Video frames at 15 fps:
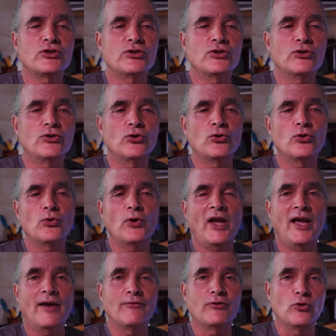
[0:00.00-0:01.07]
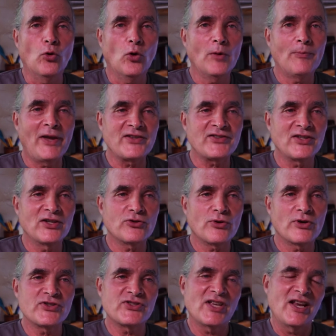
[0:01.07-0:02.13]
to have your best
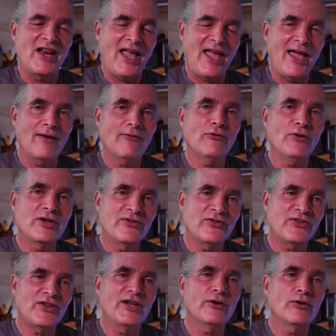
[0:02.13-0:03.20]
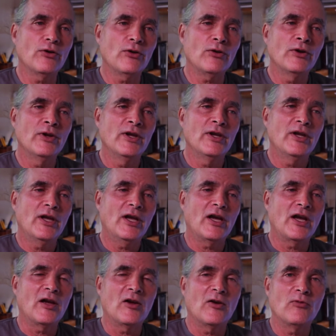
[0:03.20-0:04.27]
interest in every single
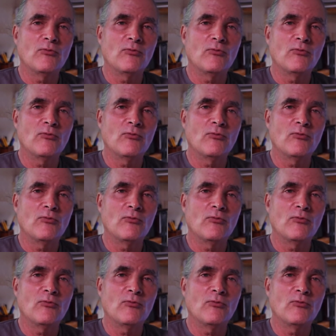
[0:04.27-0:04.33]
uh,